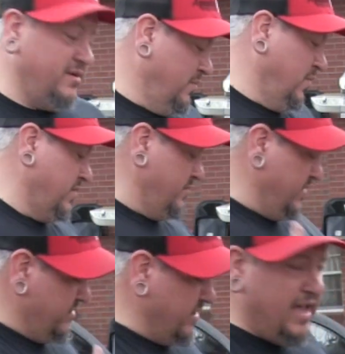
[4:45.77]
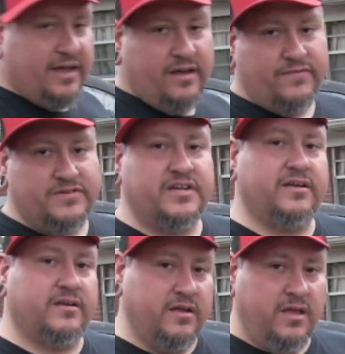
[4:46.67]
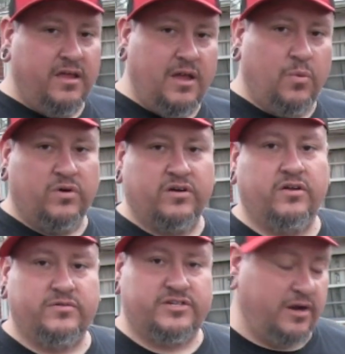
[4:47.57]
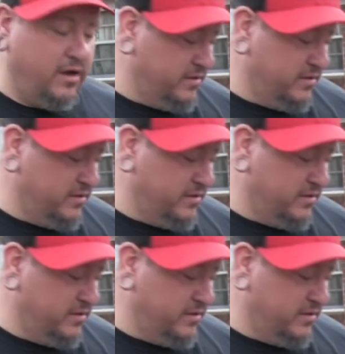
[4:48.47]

in the morning, but hang out for a second, and we're going to go install